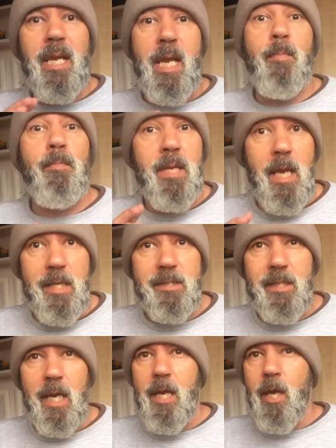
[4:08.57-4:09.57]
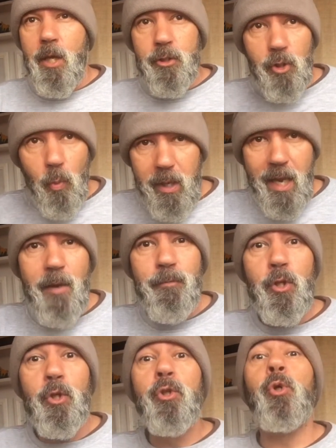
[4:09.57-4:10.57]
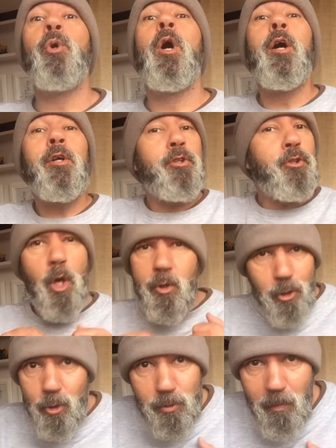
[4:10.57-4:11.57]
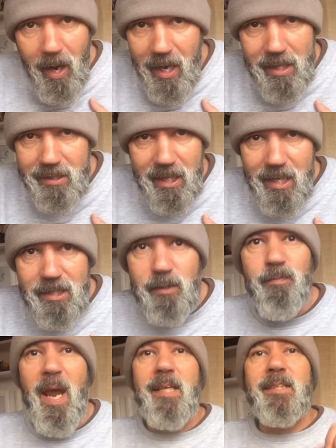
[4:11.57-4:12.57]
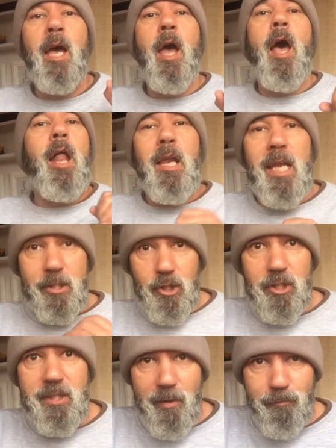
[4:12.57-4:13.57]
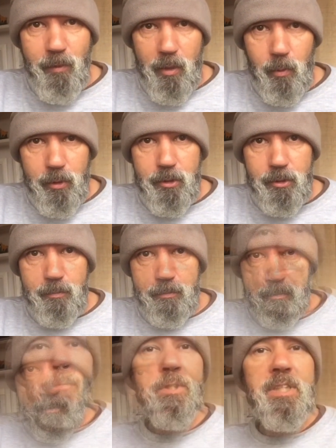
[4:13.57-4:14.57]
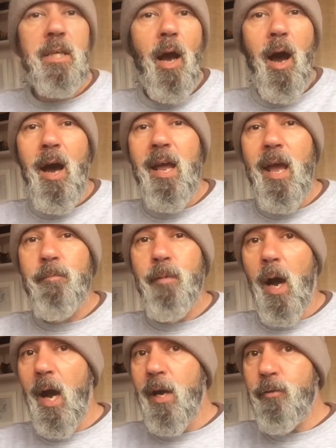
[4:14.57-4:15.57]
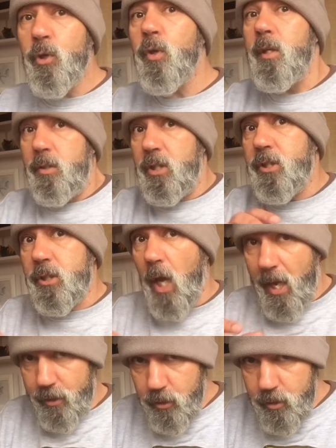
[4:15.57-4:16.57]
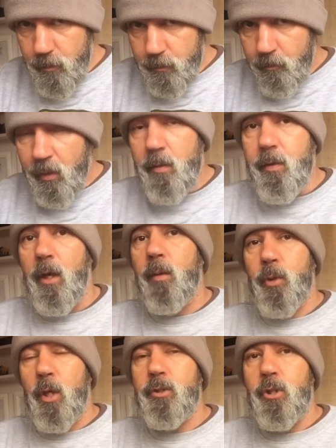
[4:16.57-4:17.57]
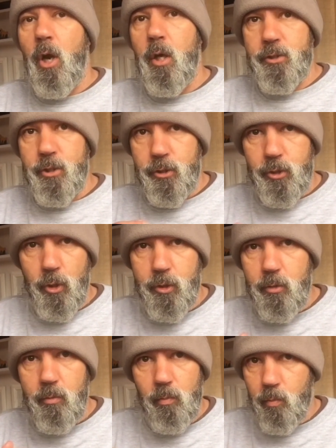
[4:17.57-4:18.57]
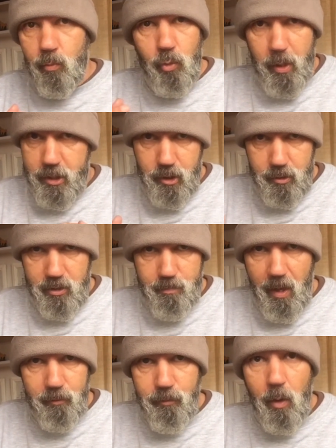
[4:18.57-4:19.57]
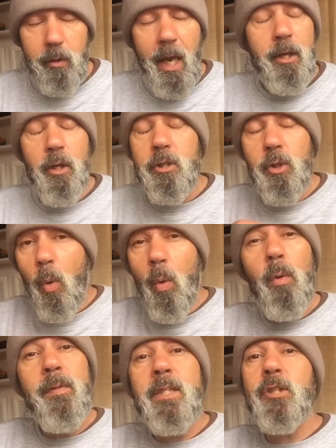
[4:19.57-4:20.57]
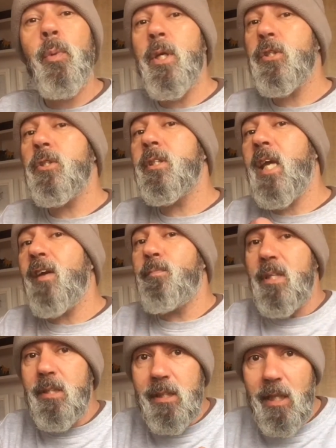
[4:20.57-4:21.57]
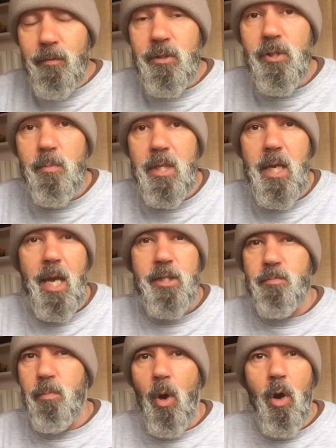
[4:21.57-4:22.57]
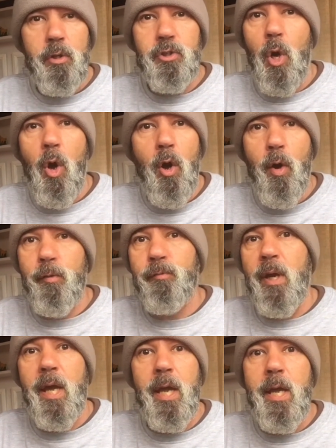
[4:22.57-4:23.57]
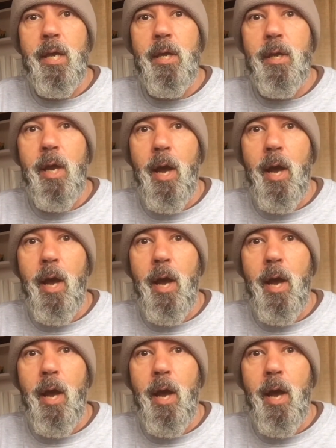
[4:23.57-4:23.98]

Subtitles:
in the essay. So whatever you do, don't use my essay as fact. Let's just have fun with it. Firstly, I have either decided that I'm going to answer certain questions about volcanoes, or these questions have been given to me as part of an